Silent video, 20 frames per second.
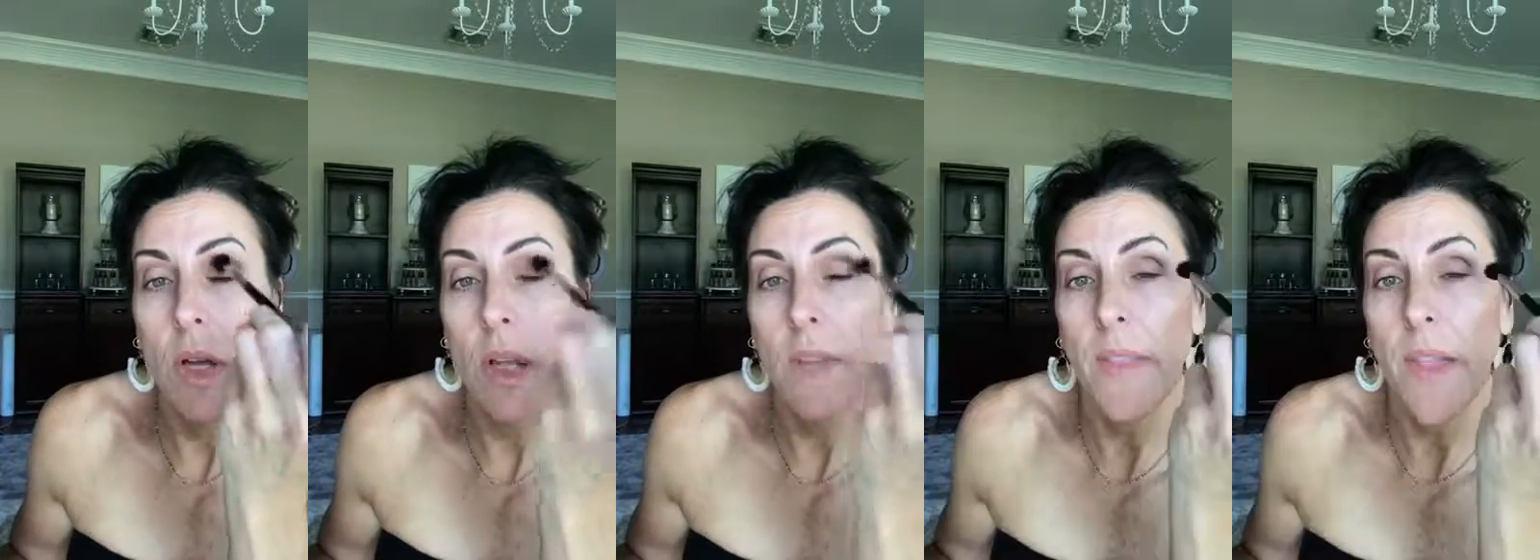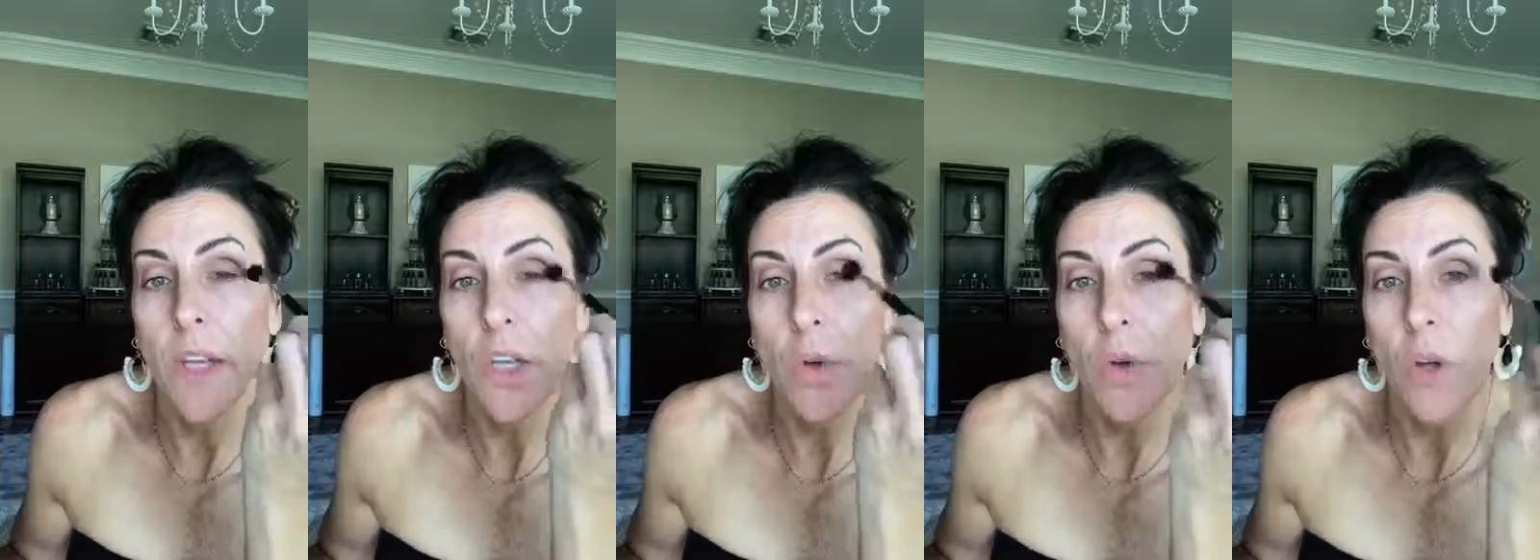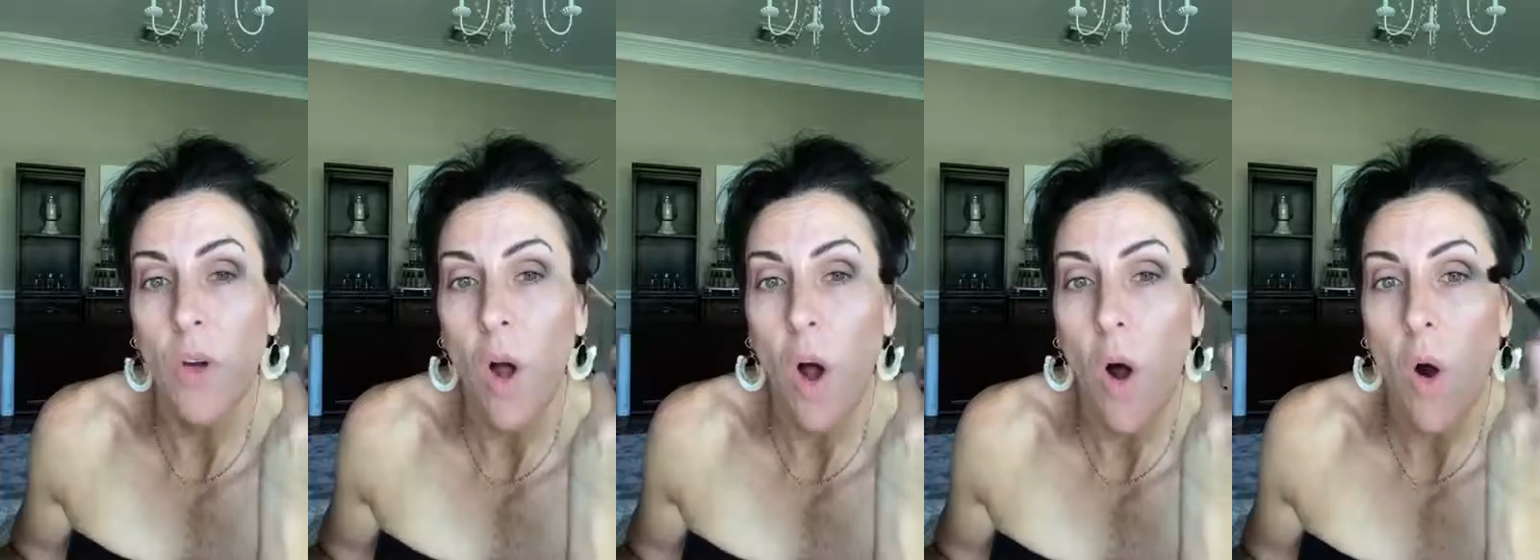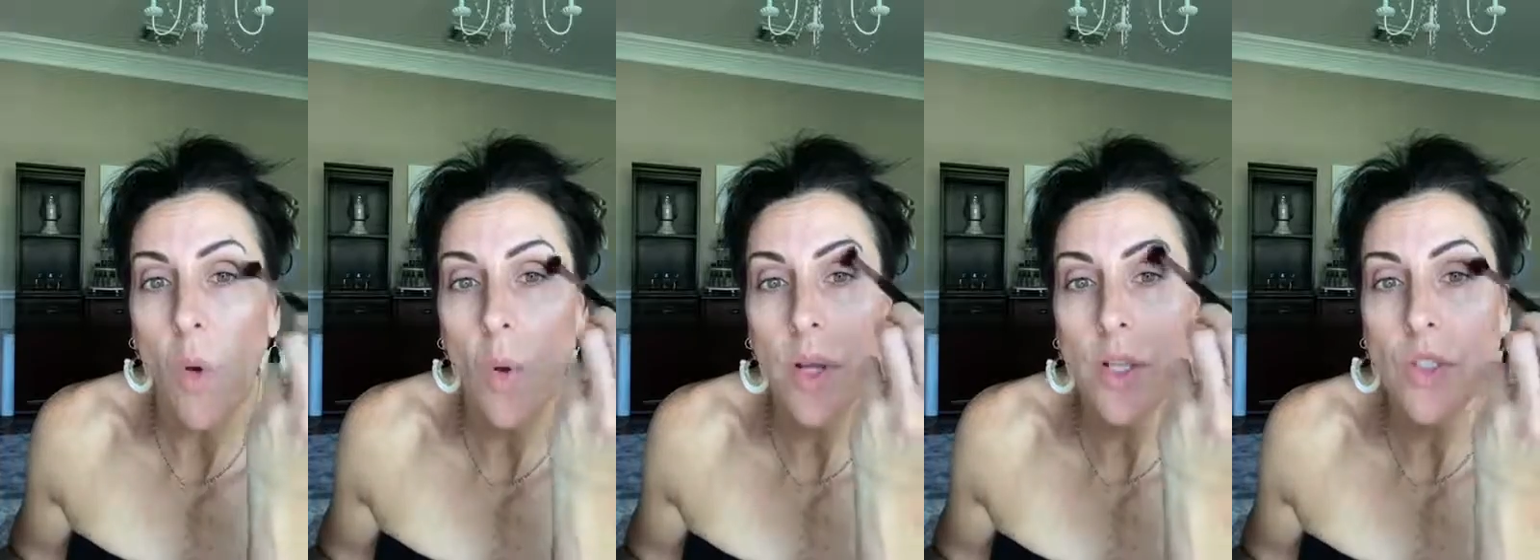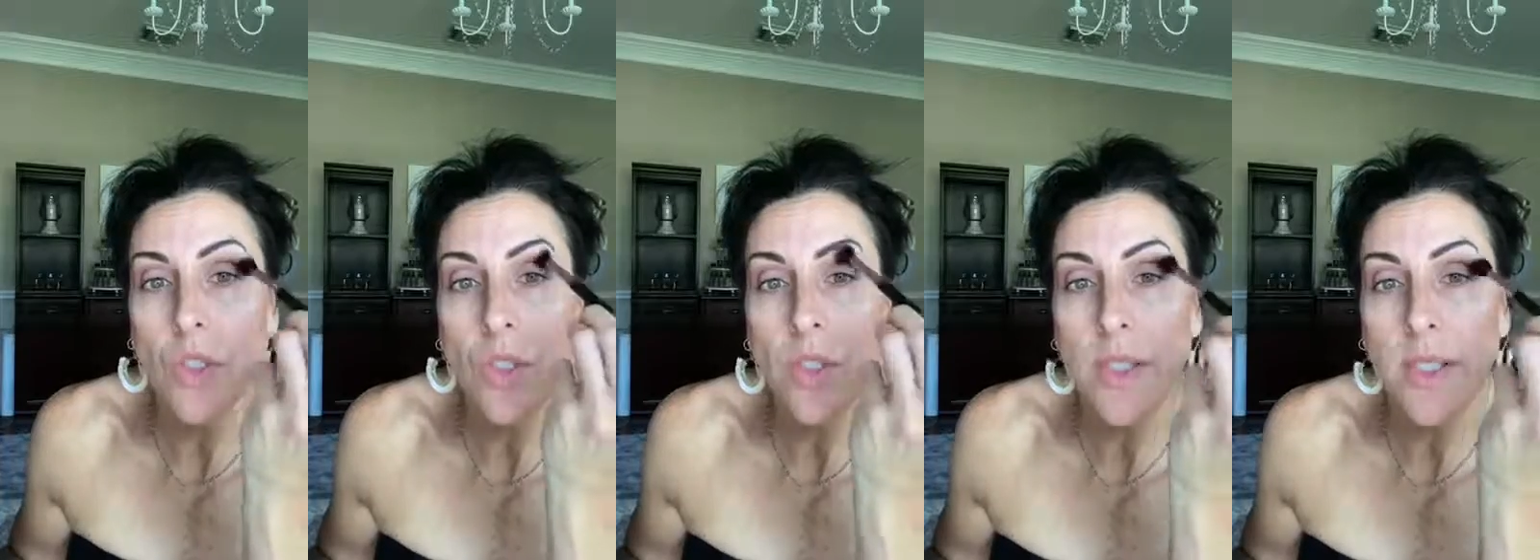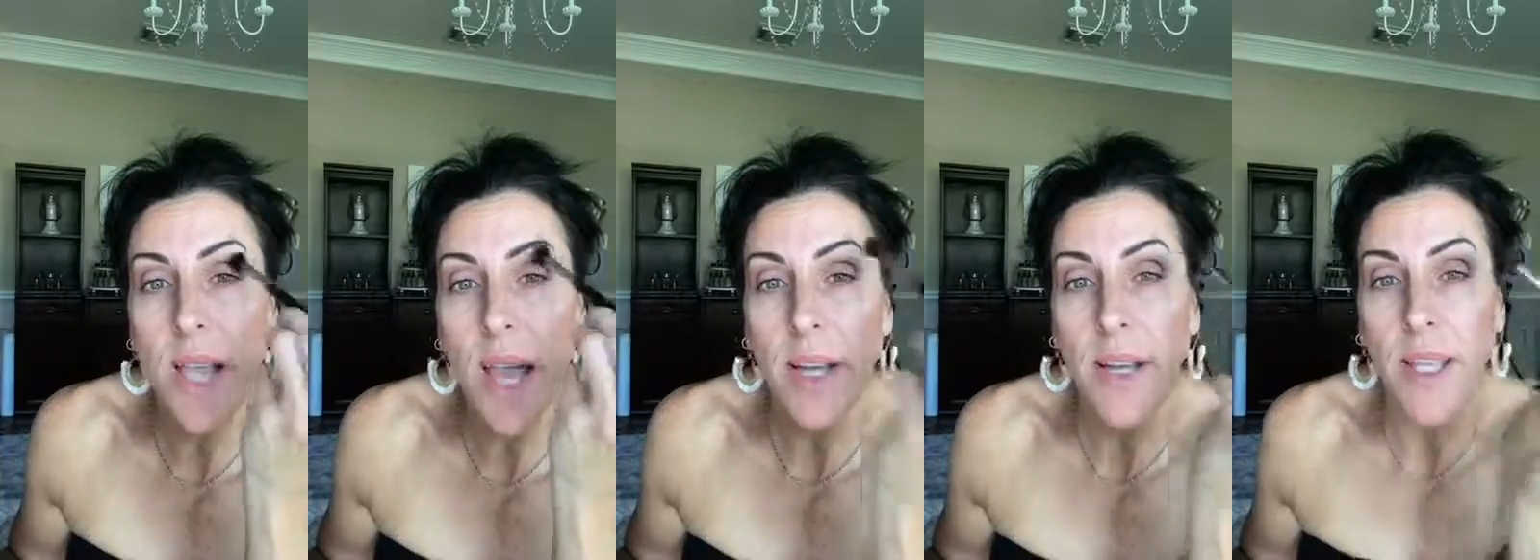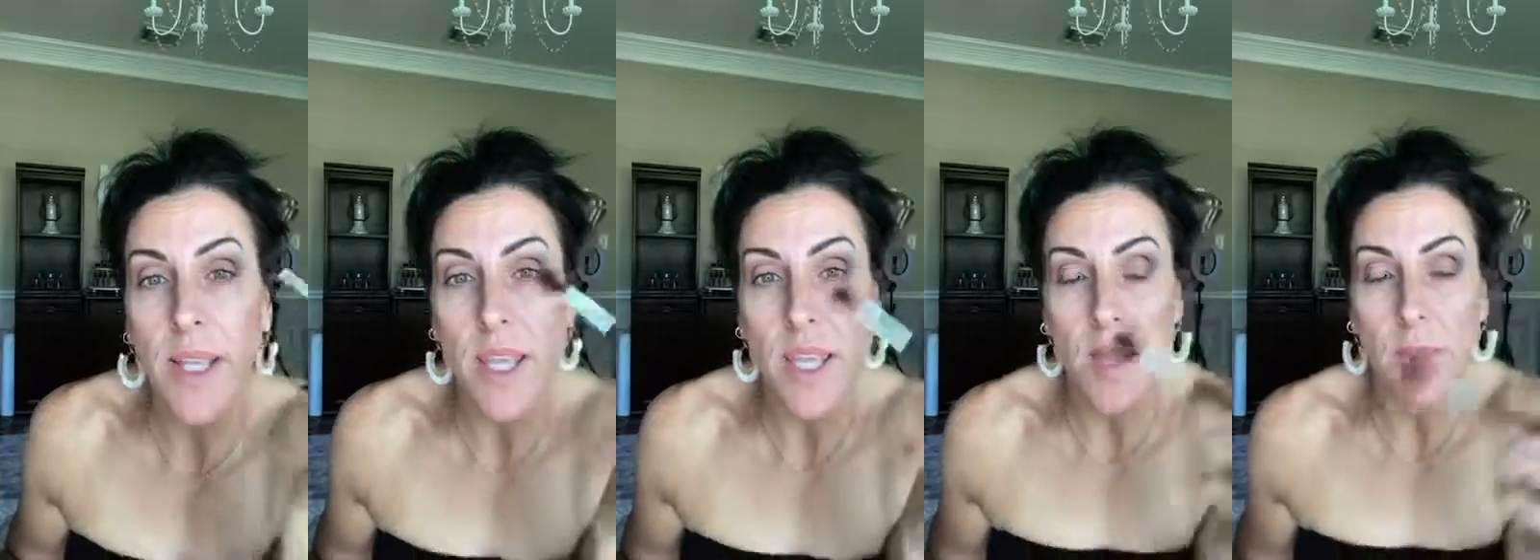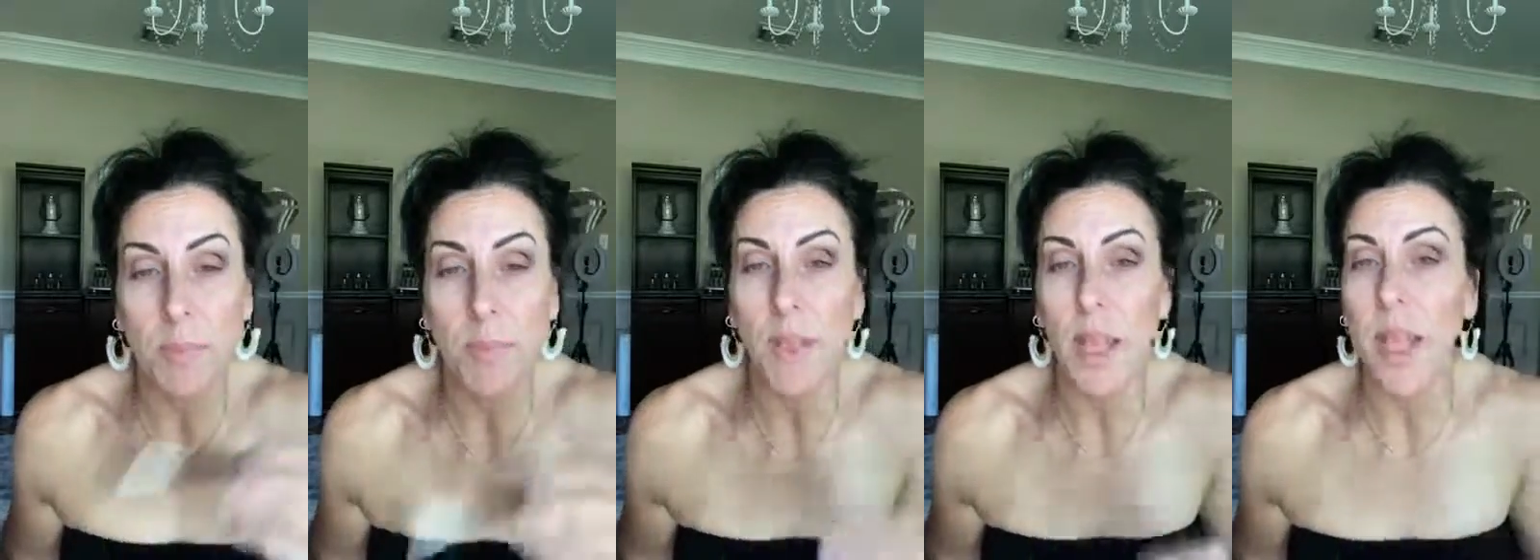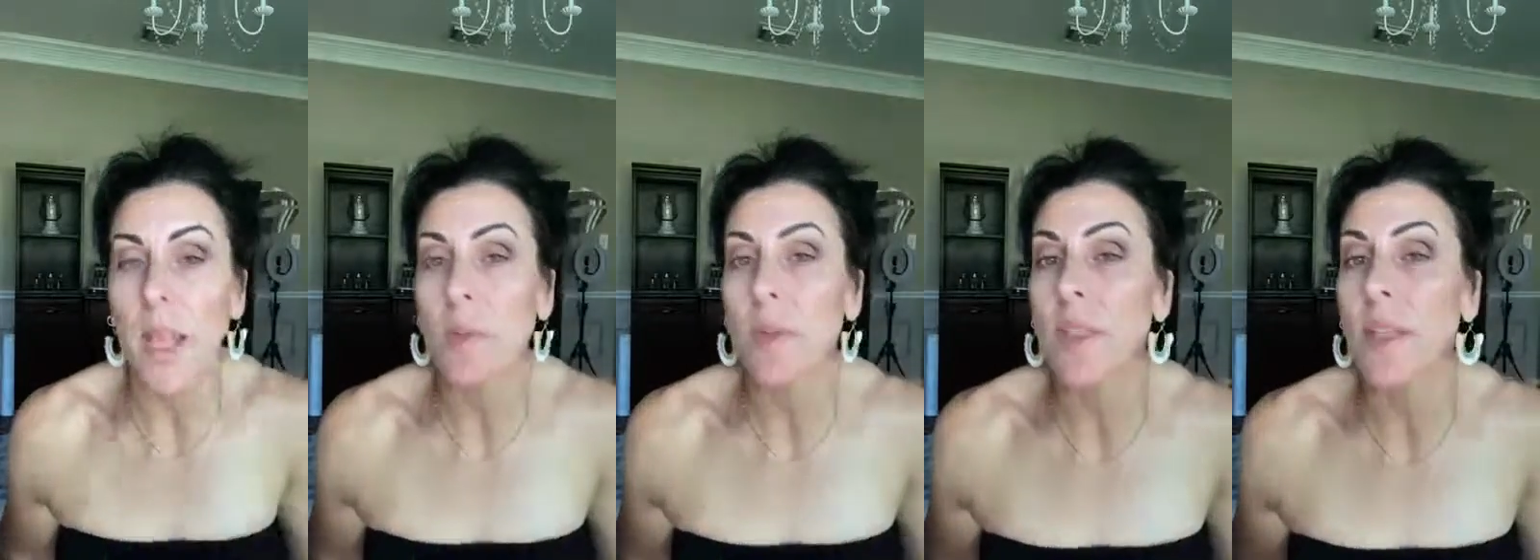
And then you can always just kind of keep playing